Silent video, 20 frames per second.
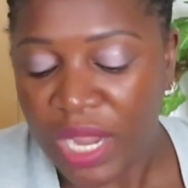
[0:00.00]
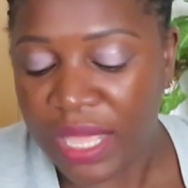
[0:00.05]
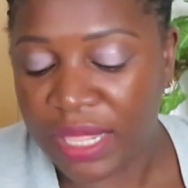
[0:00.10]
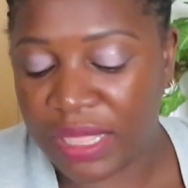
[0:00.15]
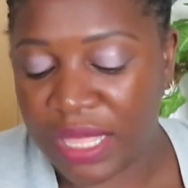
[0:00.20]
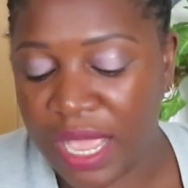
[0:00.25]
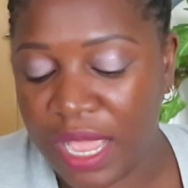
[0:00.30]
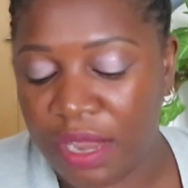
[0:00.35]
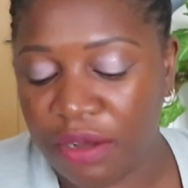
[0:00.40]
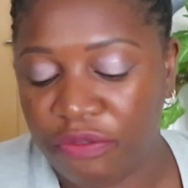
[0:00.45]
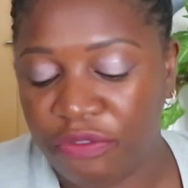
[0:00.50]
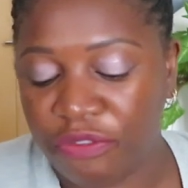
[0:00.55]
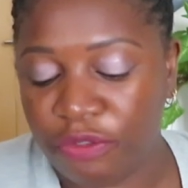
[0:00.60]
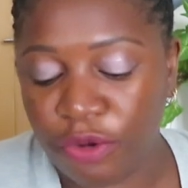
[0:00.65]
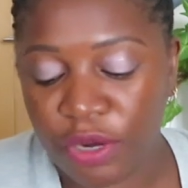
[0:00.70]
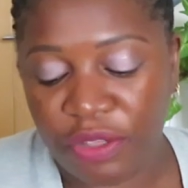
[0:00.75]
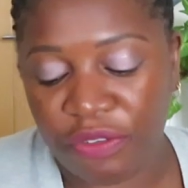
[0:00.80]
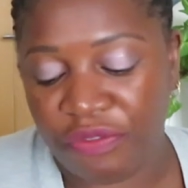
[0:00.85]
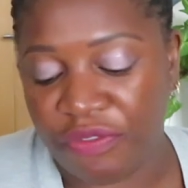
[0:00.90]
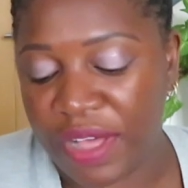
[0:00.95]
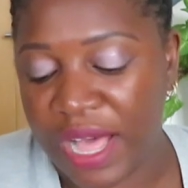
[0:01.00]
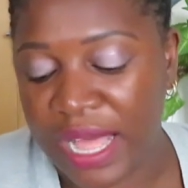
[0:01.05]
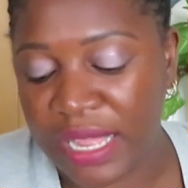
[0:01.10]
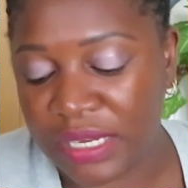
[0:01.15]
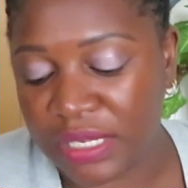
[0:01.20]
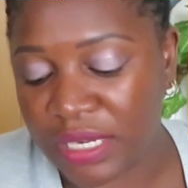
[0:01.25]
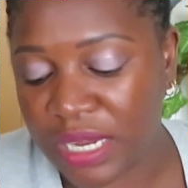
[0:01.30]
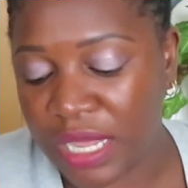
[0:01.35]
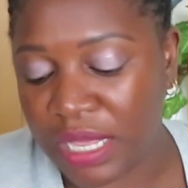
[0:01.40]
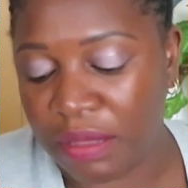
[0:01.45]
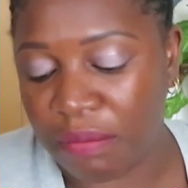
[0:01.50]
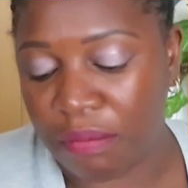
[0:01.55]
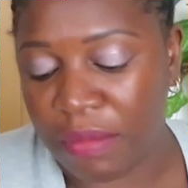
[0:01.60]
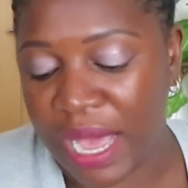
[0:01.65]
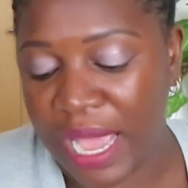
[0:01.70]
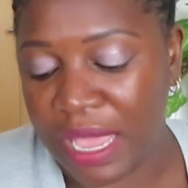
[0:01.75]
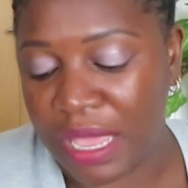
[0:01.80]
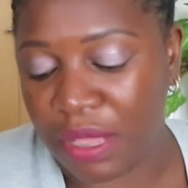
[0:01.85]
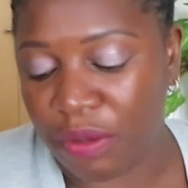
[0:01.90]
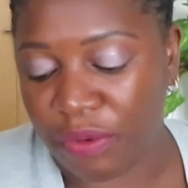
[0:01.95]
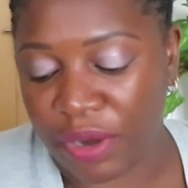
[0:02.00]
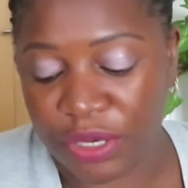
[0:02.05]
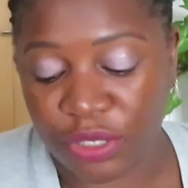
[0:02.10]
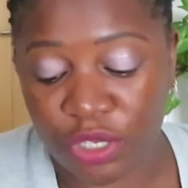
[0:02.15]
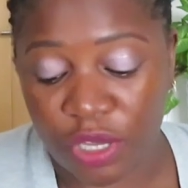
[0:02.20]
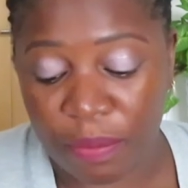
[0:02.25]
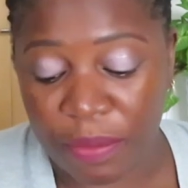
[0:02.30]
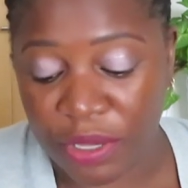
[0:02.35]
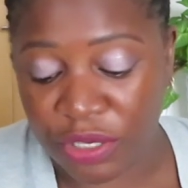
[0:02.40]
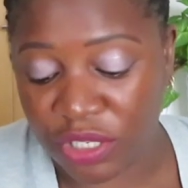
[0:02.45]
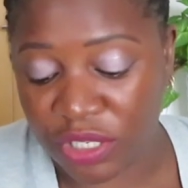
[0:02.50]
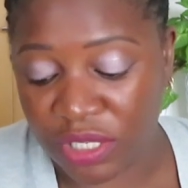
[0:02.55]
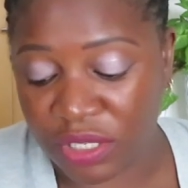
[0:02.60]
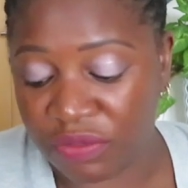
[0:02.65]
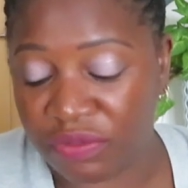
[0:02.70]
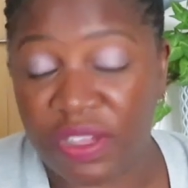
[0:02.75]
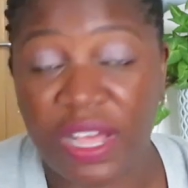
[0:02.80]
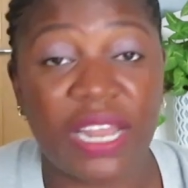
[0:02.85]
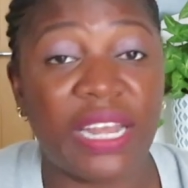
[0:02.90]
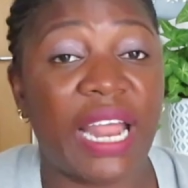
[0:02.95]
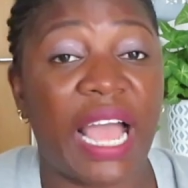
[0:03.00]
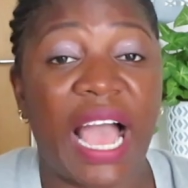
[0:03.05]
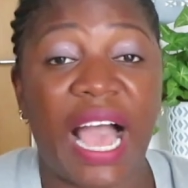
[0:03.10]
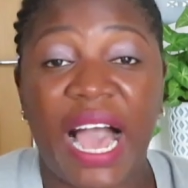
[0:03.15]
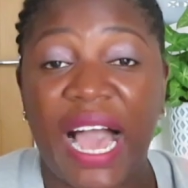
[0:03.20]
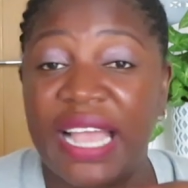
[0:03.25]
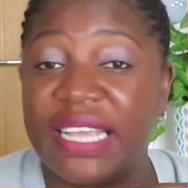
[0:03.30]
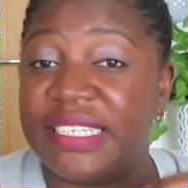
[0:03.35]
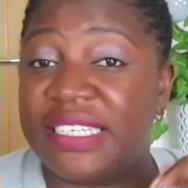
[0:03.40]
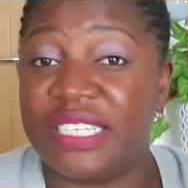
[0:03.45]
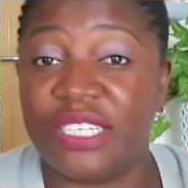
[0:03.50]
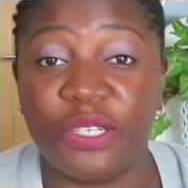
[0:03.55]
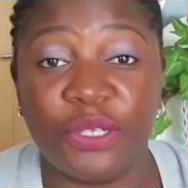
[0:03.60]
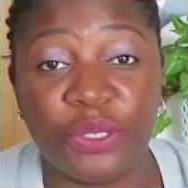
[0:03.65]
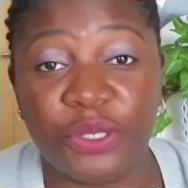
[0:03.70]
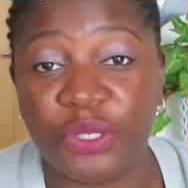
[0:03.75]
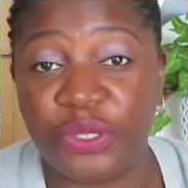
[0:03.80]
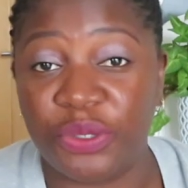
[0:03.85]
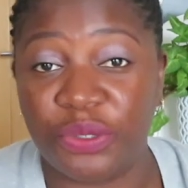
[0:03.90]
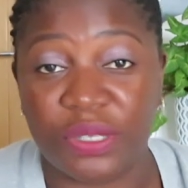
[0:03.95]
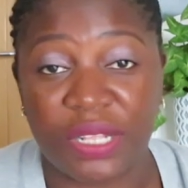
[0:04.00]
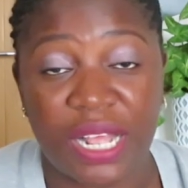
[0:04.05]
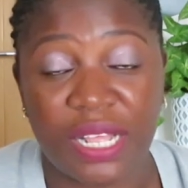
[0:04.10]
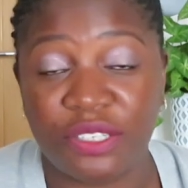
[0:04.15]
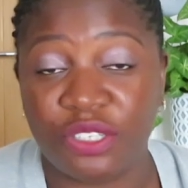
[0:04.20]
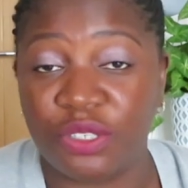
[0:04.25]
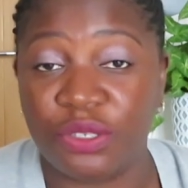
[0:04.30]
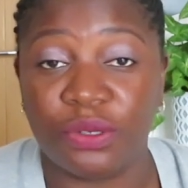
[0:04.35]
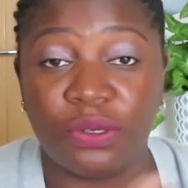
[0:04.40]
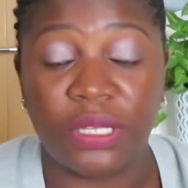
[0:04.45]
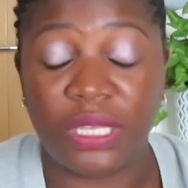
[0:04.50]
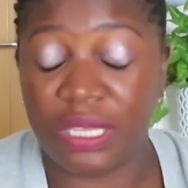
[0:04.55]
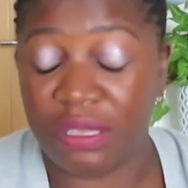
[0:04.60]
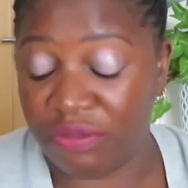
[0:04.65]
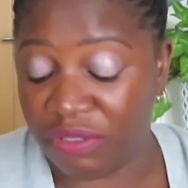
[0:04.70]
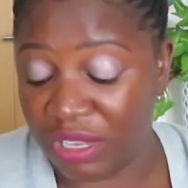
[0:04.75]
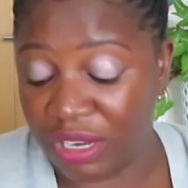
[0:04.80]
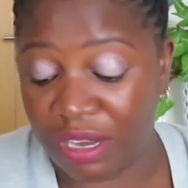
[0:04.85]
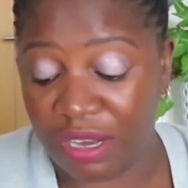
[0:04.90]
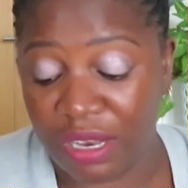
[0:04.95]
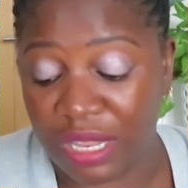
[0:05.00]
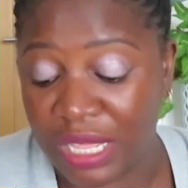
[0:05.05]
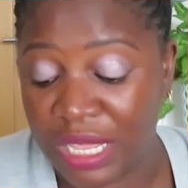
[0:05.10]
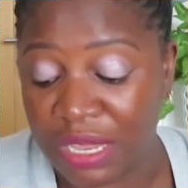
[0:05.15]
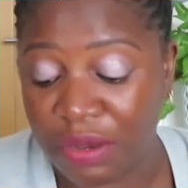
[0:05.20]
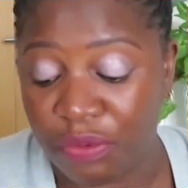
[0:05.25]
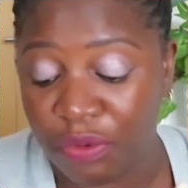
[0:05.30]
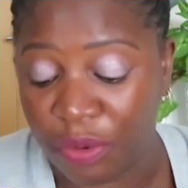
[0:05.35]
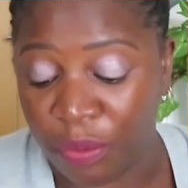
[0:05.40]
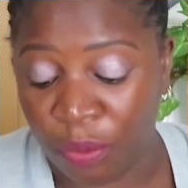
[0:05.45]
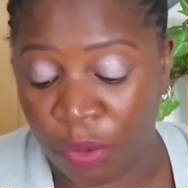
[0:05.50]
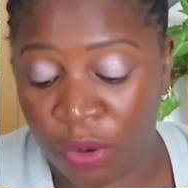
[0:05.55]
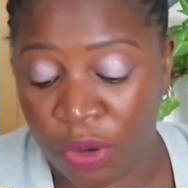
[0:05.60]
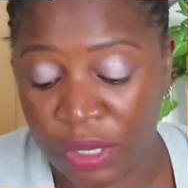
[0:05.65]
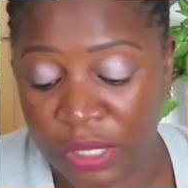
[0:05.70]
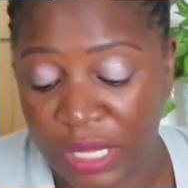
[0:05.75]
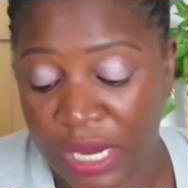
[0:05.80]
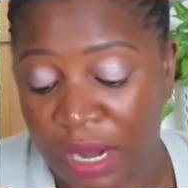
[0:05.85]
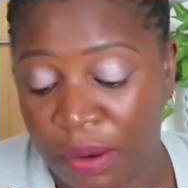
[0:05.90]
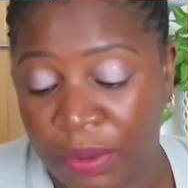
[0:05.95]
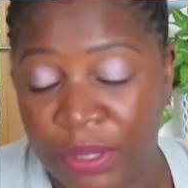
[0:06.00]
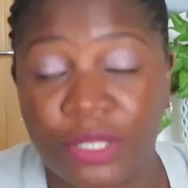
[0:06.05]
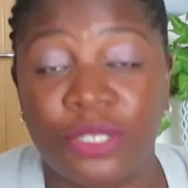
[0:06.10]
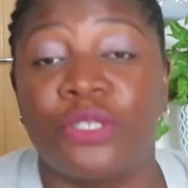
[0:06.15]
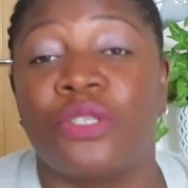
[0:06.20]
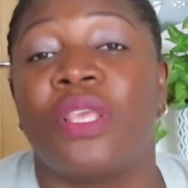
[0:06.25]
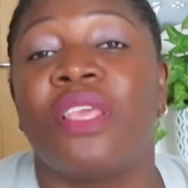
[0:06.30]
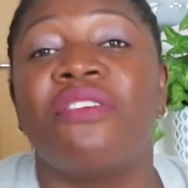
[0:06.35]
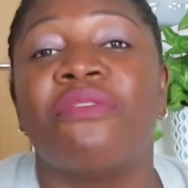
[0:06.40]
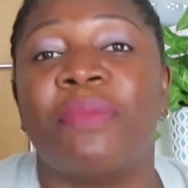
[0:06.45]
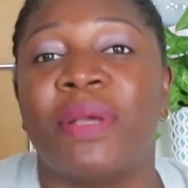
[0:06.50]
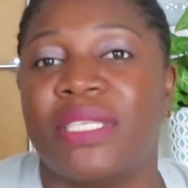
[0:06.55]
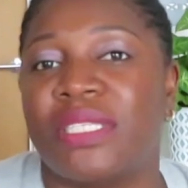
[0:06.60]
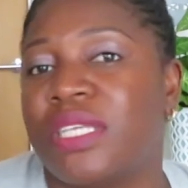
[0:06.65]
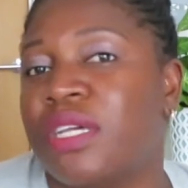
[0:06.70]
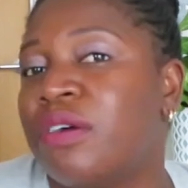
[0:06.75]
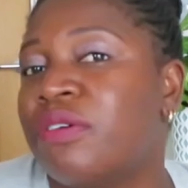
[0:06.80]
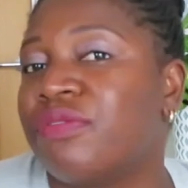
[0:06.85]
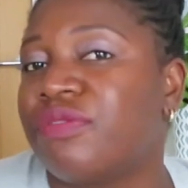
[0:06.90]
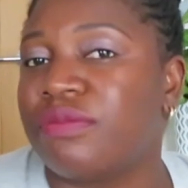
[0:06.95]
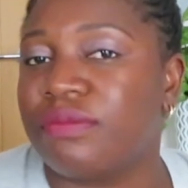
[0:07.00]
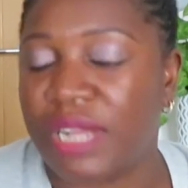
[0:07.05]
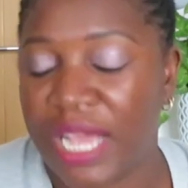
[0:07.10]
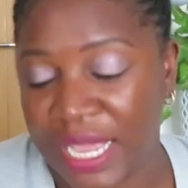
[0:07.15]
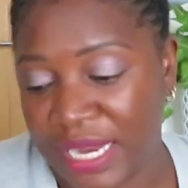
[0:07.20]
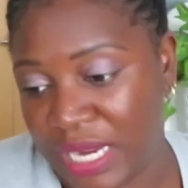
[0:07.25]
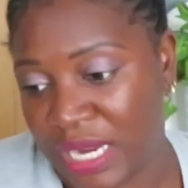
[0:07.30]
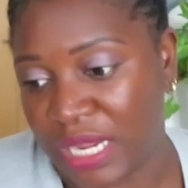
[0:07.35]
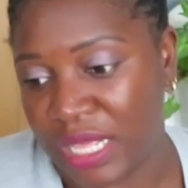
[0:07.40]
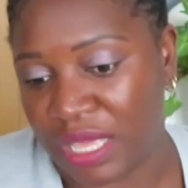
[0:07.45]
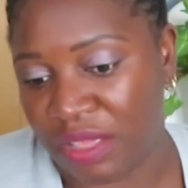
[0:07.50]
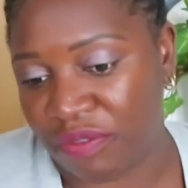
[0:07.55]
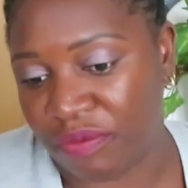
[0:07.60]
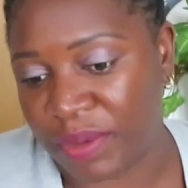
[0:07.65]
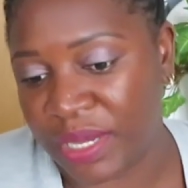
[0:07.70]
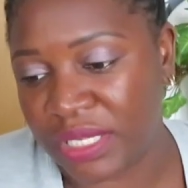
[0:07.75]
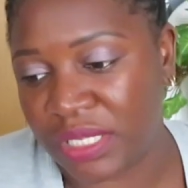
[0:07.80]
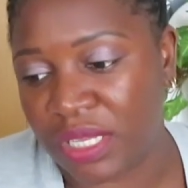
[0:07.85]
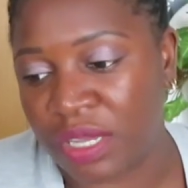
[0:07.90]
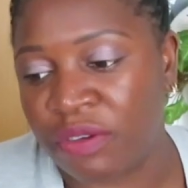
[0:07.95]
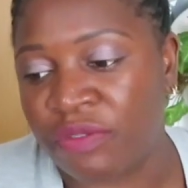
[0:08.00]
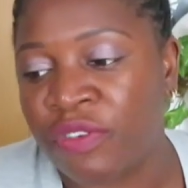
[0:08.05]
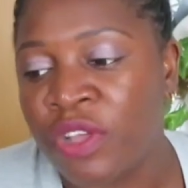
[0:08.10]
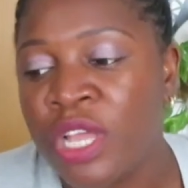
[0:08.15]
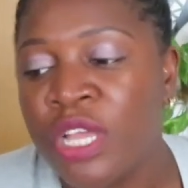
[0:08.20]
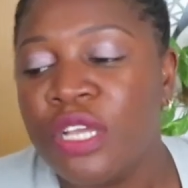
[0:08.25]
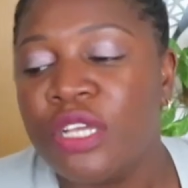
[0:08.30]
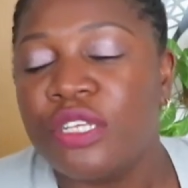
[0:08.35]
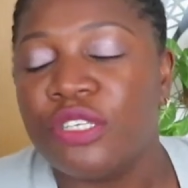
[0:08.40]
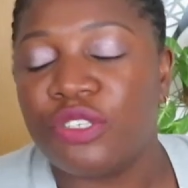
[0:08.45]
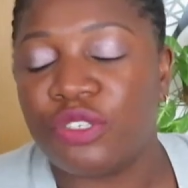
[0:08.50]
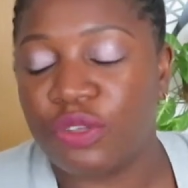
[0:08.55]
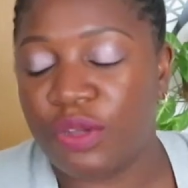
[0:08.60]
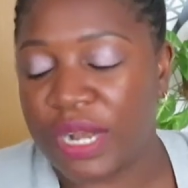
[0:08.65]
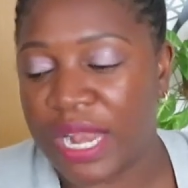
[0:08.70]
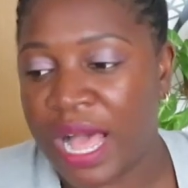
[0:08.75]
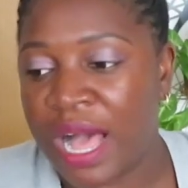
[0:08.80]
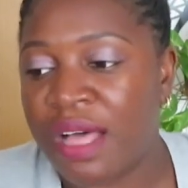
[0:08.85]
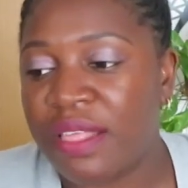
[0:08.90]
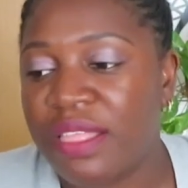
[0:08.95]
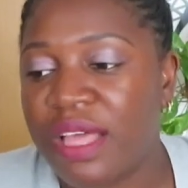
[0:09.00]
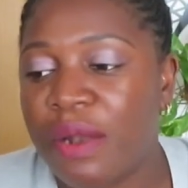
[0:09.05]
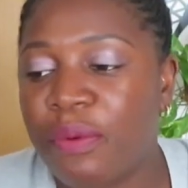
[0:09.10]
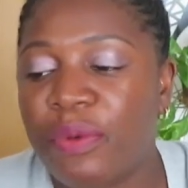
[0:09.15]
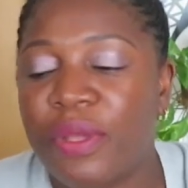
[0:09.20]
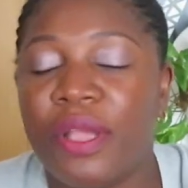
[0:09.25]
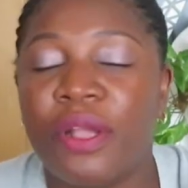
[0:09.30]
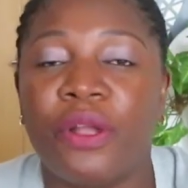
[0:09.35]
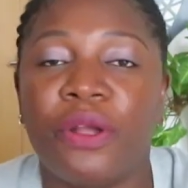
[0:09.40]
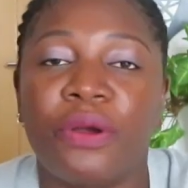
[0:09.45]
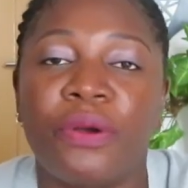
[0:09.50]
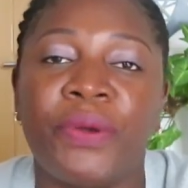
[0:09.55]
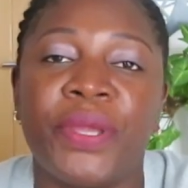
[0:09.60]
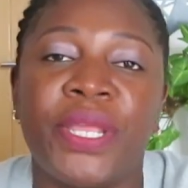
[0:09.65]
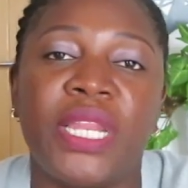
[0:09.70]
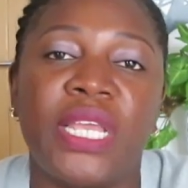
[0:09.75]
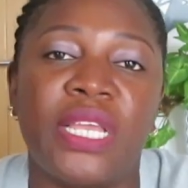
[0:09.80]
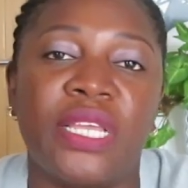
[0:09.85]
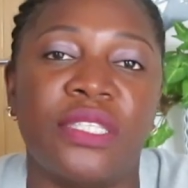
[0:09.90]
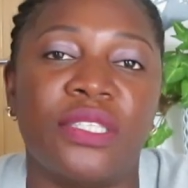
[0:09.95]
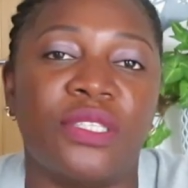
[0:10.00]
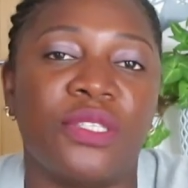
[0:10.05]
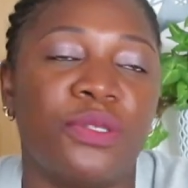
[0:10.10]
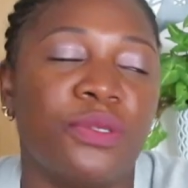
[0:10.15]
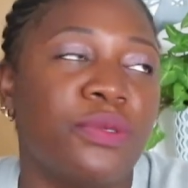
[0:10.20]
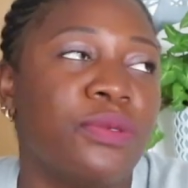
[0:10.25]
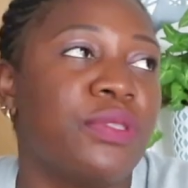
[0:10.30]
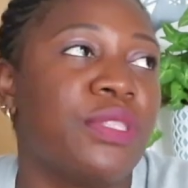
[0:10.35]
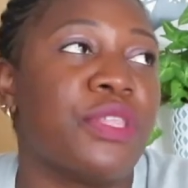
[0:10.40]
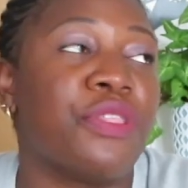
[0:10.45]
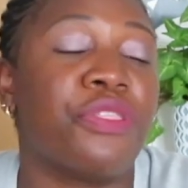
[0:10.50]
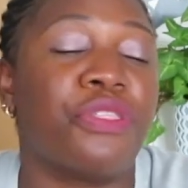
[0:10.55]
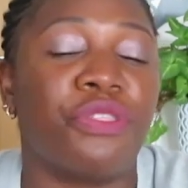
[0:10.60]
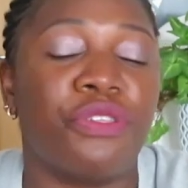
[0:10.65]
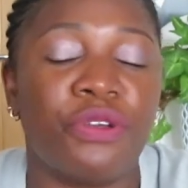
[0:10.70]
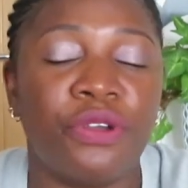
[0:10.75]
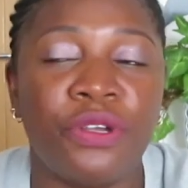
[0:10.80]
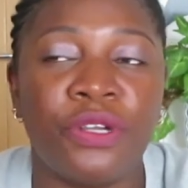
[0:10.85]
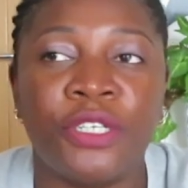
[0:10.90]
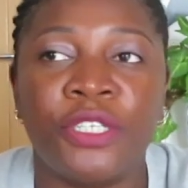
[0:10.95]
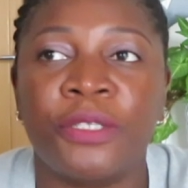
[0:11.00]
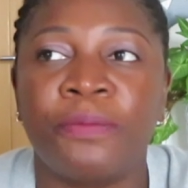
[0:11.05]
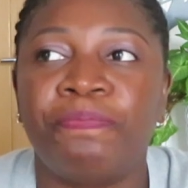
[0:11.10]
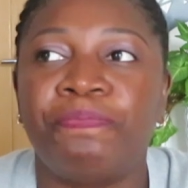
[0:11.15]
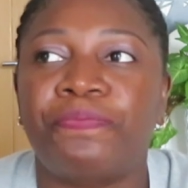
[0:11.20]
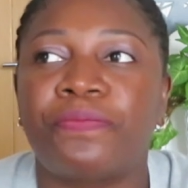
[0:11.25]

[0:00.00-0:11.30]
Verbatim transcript: Then fully fund in my rental emergency fund. I did not do that, so even the reward that I wanted to give myself, I didn't give myself. So now that we are going into the third